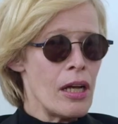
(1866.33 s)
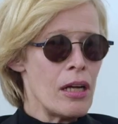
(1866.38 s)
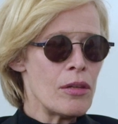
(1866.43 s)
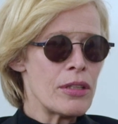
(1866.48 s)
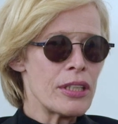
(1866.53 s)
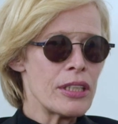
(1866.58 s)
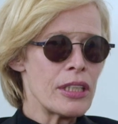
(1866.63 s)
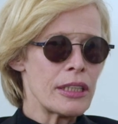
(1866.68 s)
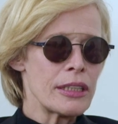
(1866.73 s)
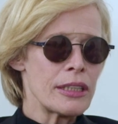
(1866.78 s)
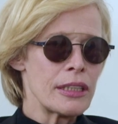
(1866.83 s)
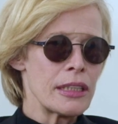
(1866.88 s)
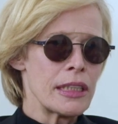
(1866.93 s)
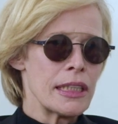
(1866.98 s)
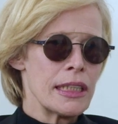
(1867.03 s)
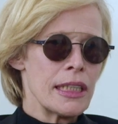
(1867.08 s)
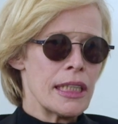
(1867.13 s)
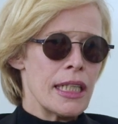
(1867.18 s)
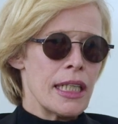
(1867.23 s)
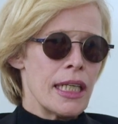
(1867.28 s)
Oh, God.
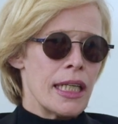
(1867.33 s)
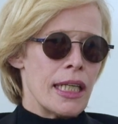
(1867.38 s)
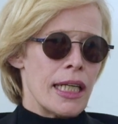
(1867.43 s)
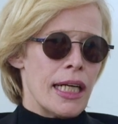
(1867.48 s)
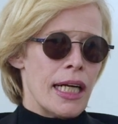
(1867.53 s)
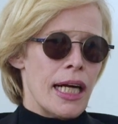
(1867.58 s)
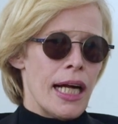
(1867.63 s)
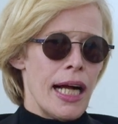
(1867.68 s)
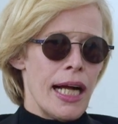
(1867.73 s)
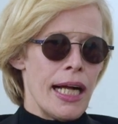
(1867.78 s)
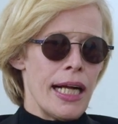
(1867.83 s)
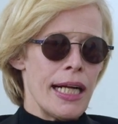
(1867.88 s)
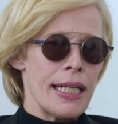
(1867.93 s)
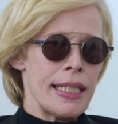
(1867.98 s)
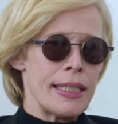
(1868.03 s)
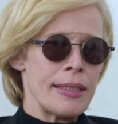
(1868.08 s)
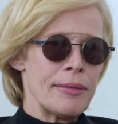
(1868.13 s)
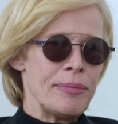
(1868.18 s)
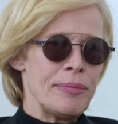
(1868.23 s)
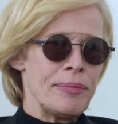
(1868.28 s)

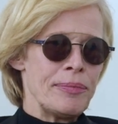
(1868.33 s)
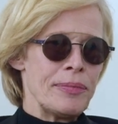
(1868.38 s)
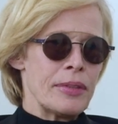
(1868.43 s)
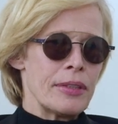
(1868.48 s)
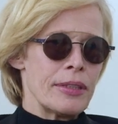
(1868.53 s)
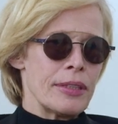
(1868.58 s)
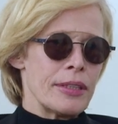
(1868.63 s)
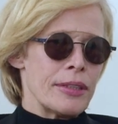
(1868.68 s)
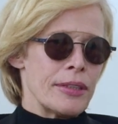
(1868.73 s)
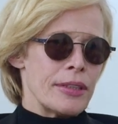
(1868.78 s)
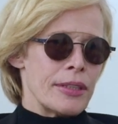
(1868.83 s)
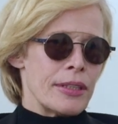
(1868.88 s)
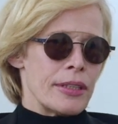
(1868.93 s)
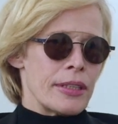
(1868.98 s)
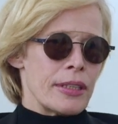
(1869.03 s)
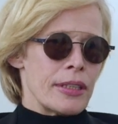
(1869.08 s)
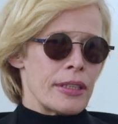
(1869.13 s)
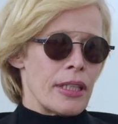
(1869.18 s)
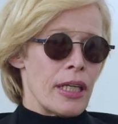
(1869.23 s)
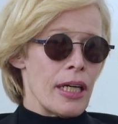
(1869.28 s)
Um
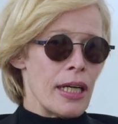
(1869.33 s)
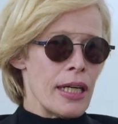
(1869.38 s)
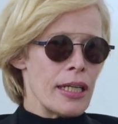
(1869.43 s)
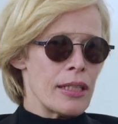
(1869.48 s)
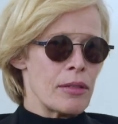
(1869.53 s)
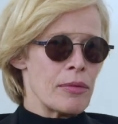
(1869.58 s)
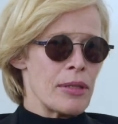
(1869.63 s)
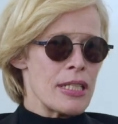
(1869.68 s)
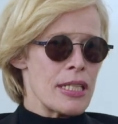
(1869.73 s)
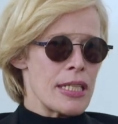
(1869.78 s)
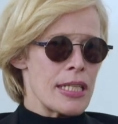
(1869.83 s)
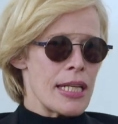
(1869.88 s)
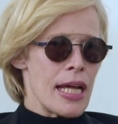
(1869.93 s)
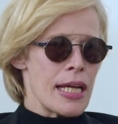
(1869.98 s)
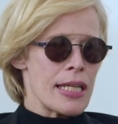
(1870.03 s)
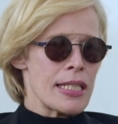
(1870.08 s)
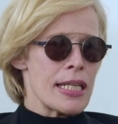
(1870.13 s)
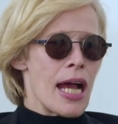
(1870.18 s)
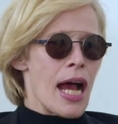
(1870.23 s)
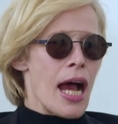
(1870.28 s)
God, what's
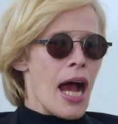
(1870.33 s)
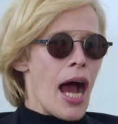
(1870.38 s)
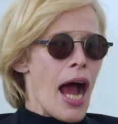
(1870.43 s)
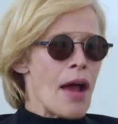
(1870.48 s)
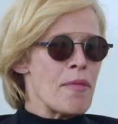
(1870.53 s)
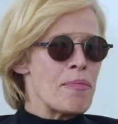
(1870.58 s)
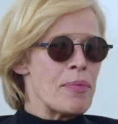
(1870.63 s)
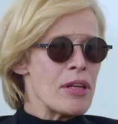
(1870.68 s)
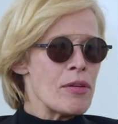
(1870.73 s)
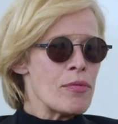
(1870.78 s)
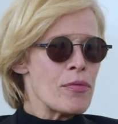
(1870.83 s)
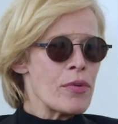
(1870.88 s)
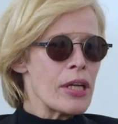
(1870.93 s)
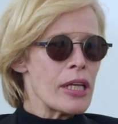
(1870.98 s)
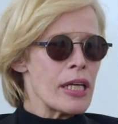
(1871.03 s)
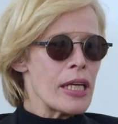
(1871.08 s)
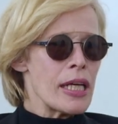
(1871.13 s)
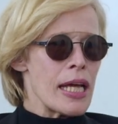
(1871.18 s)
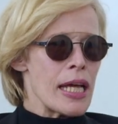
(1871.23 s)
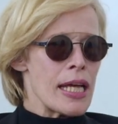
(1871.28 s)
next? I've been
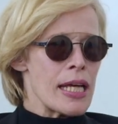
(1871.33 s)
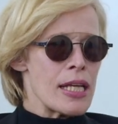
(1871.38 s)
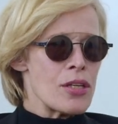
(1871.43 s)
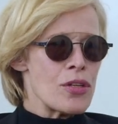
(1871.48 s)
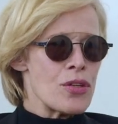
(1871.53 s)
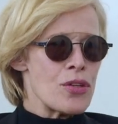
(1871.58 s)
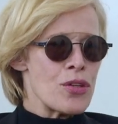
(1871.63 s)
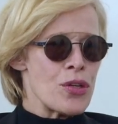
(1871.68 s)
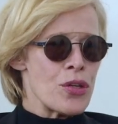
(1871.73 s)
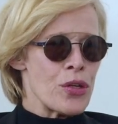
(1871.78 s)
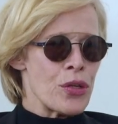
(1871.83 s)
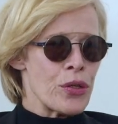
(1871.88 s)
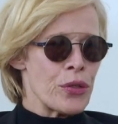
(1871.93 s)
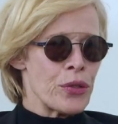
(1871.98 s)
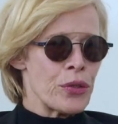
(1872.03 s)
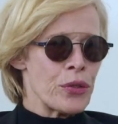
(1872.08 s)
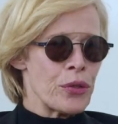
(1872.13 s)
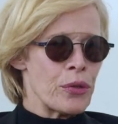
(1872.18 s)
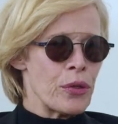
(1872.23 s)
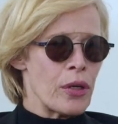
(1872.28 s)
really
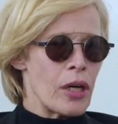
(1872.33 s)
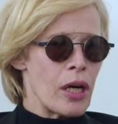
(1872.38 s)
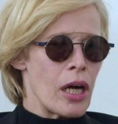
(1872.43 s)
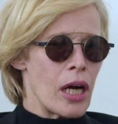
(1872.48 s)
into